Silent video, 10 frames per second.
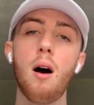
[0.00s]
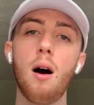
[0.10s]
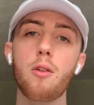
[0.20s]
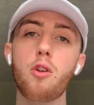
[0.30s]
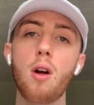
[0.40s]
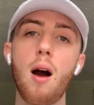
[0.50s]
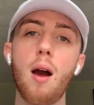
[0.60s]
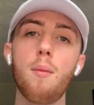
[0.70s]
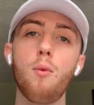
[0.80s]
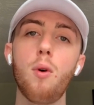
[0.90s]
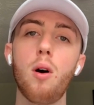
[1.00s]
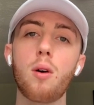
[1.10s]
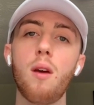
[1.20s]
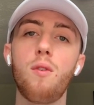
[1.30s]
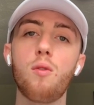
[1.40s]
Chime will
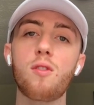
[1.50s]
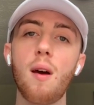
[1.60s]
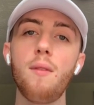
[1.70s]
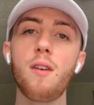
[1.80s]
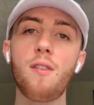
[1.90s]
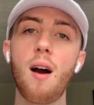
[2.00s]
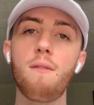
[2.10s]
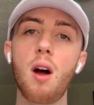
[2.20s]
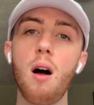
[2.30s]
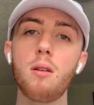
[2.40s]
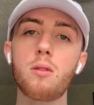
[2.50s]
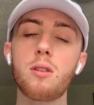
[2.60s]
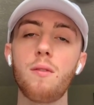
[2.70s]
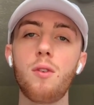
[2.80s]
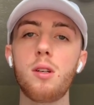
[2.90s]
give you
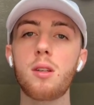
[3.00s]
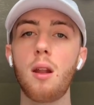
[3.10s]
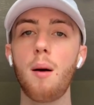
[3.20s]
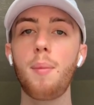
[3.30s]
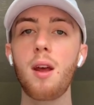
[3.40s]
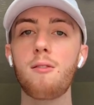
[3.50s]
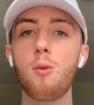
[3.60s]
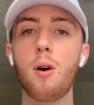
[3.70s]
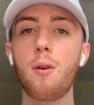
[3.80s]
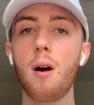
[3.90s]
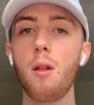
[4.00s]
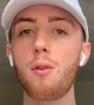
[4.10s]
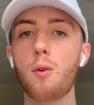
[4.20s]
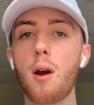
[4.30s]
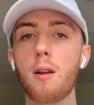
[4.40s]
$75 if you set up a
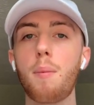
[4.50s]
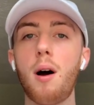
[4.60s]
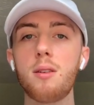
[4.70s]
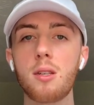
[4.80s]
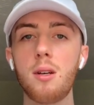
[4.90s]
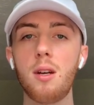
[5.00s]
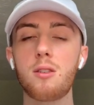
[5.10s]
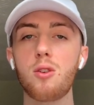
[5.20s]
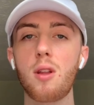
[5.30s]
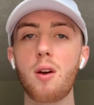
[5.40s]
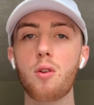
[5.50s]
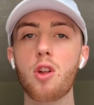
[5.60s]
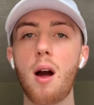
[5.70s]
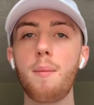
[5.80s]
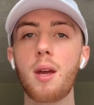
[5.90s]
$200 direct deposit into their
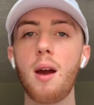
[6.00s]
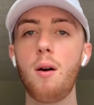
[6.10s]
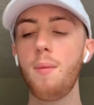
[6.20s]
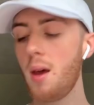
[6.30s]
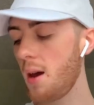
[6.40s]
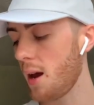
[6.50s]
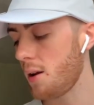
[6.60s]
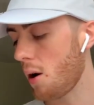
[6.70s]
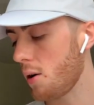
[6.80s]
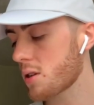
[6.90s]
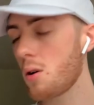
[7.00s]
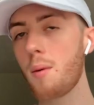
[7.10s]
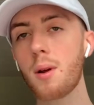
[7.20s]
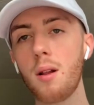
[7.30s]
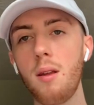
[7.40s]
Chime account. And also,
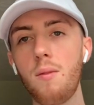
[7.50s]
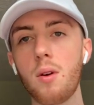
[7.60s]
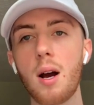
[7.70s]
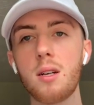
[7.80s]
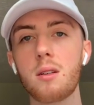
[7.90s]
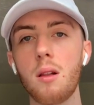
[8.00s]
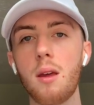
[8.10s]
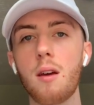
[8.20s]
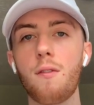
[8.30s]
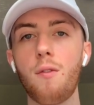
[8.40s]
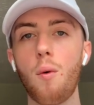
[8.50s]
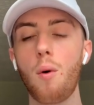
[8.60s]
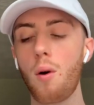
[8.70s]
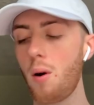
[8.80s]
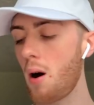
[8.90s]
I'm going to leave you guys the link for